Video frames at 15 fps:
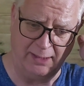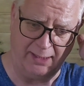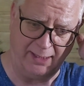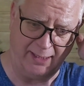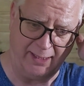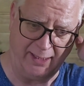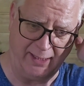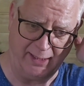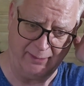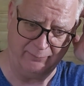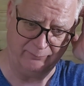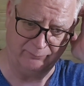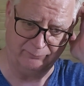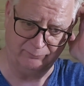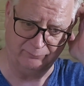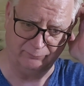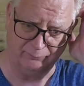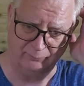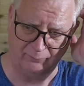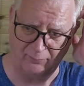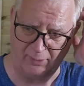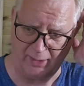And
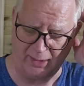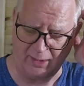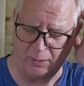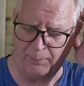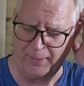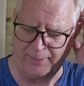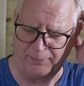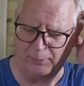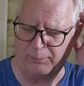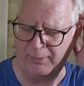I know people